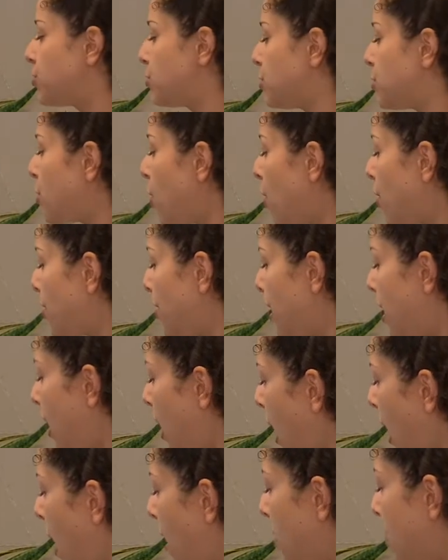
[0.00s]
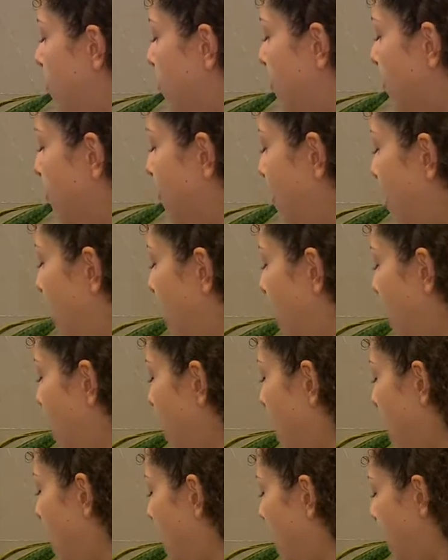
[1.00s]
So it's not going to have
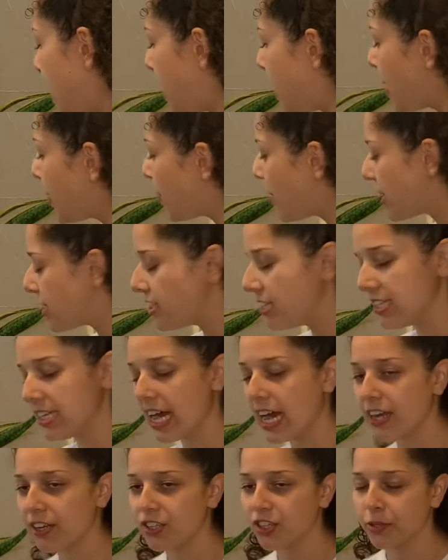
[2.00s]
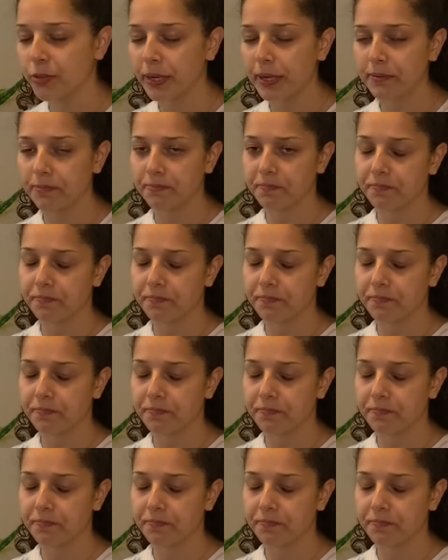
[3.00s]
any, any helix attached to it.